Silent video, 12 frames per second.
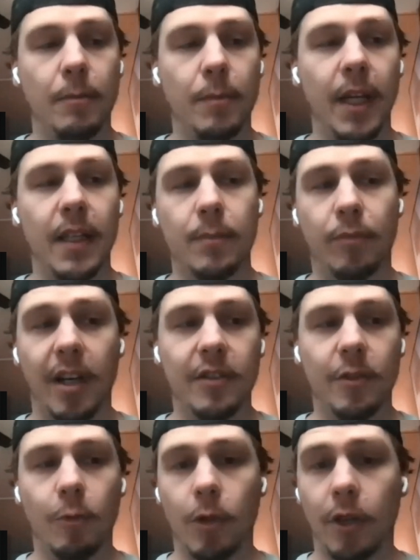the biggest brands
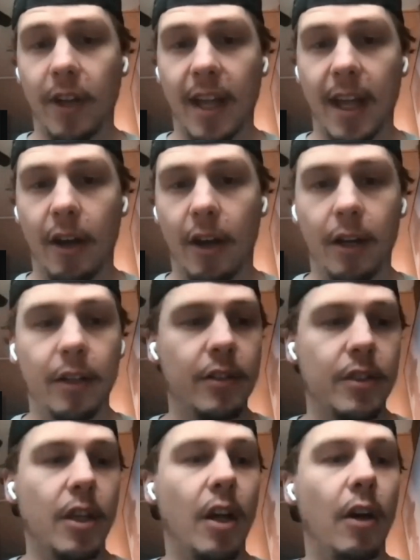in the world head on.
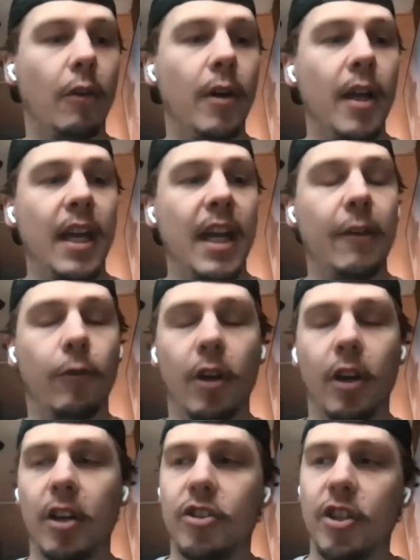So if
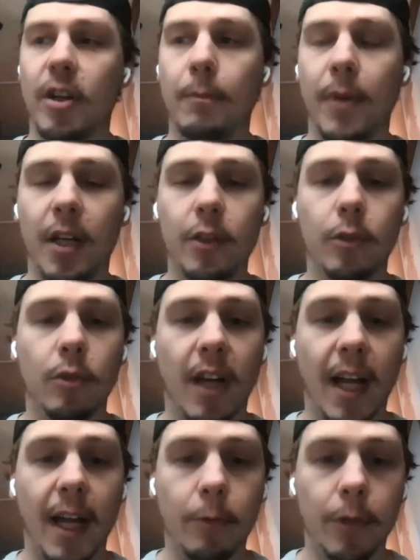we're going to jump on Google
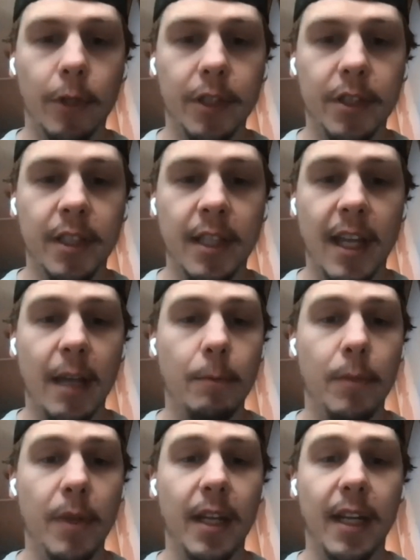AdWords and
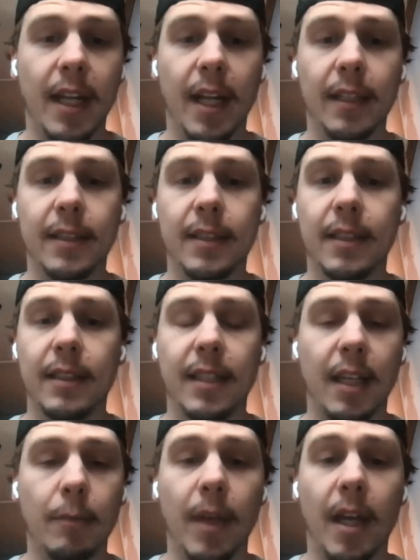bid against
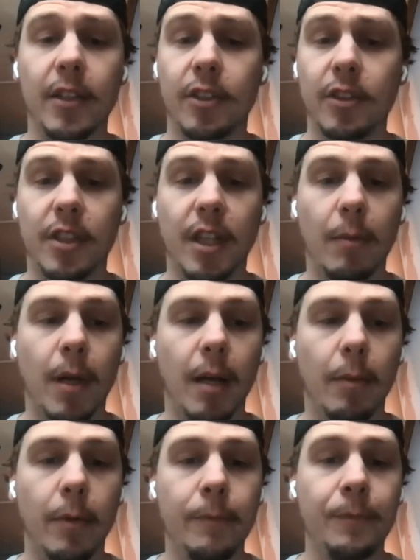Ticketmaster,
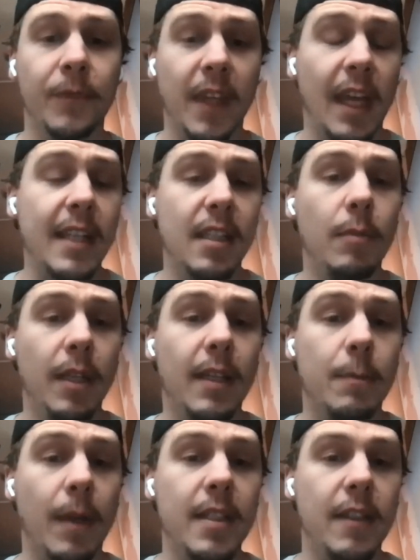StubHub, it's going to be an
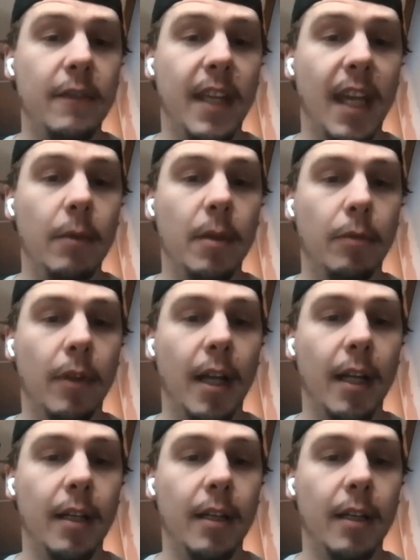expensive game to play.